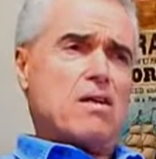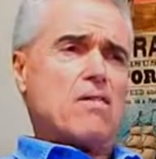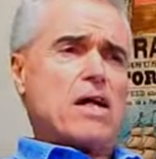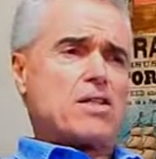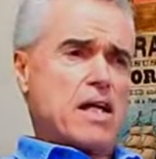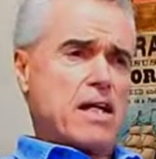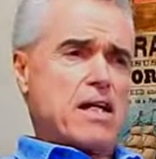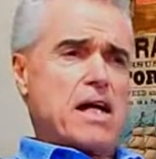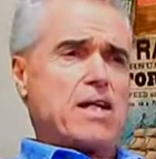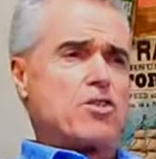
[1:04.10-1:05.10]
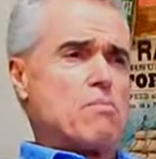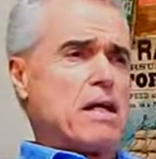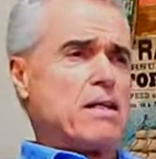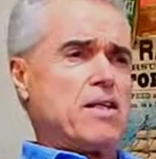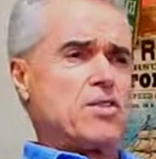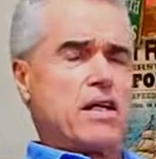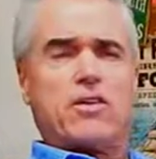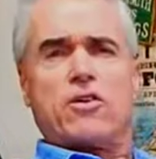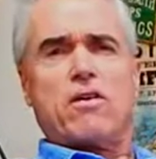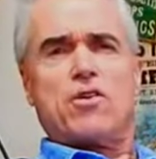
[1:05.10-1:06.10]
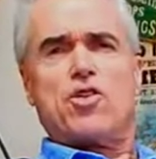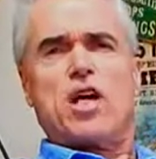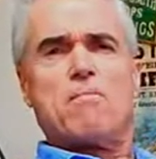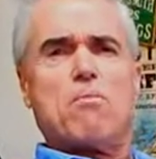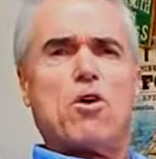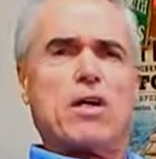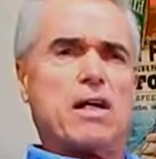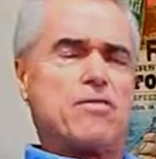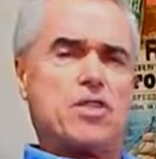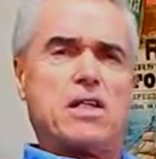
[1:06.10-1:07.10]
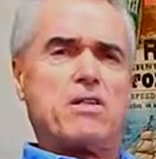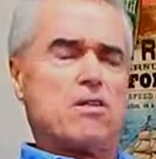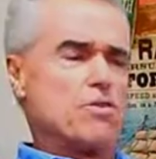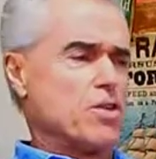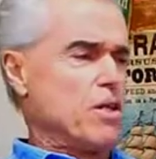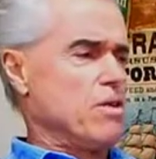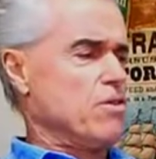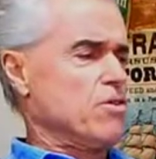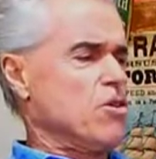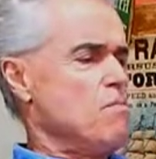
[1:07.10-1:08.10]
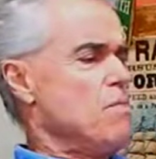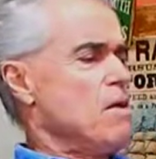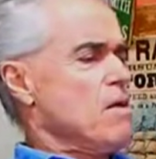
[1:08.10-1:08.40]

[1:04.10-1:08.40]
know, that's kind of nice. They're making these things called jet boil. I've seen those on YouTube.